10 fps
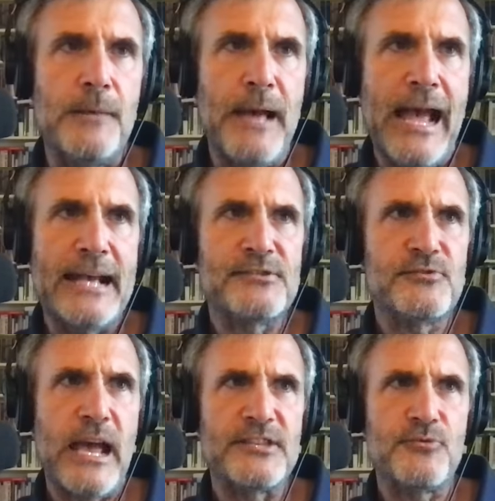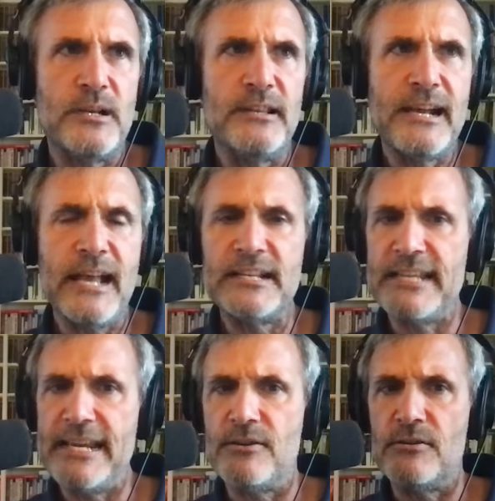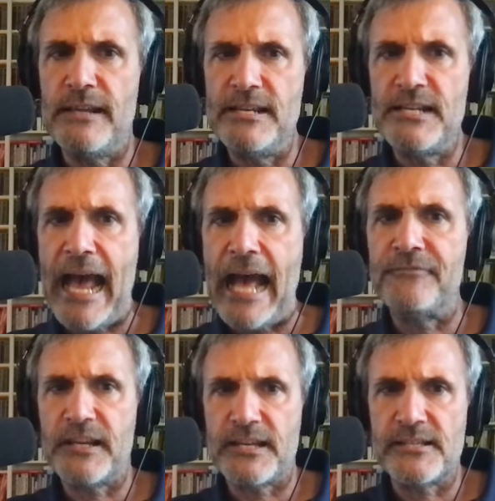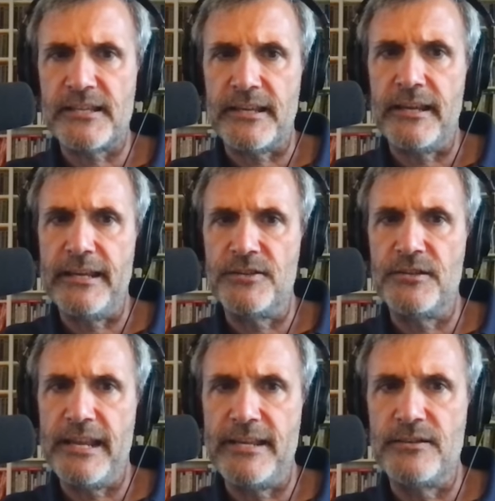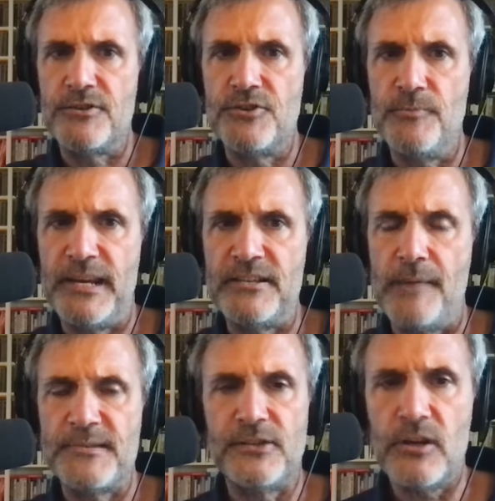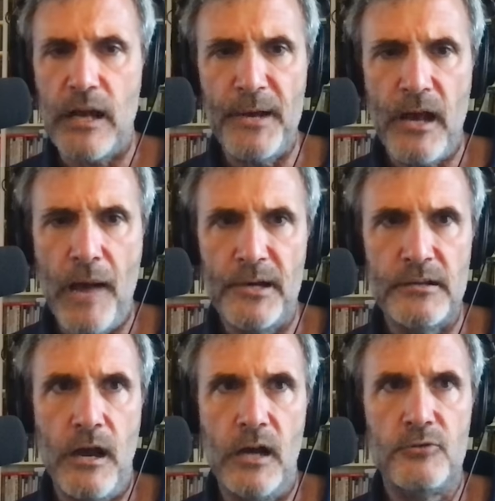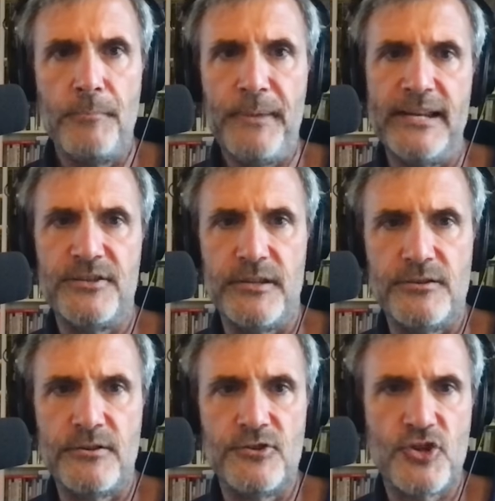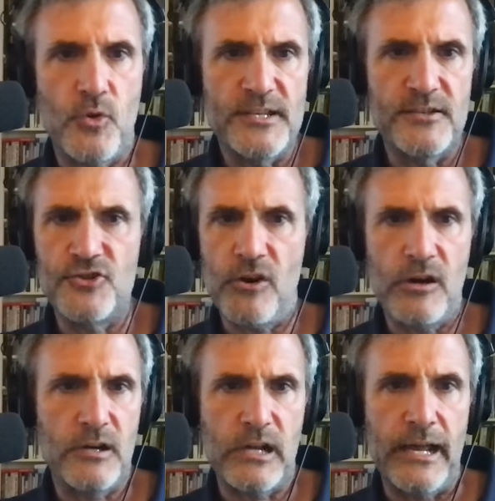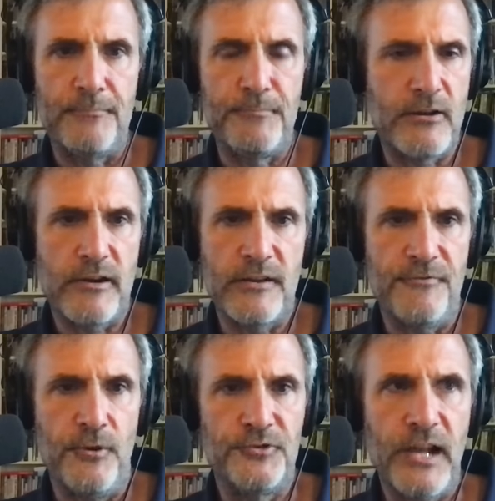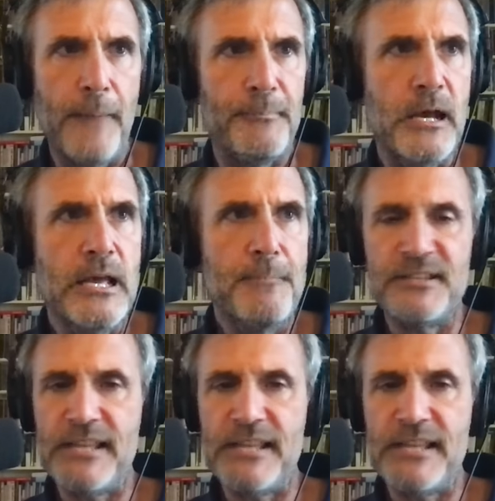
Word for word: um, has has really kind of teetered into advocacy in in too many times. And look, I'm a, I'm an unrepentant choice and charter guy. Period. Full stop.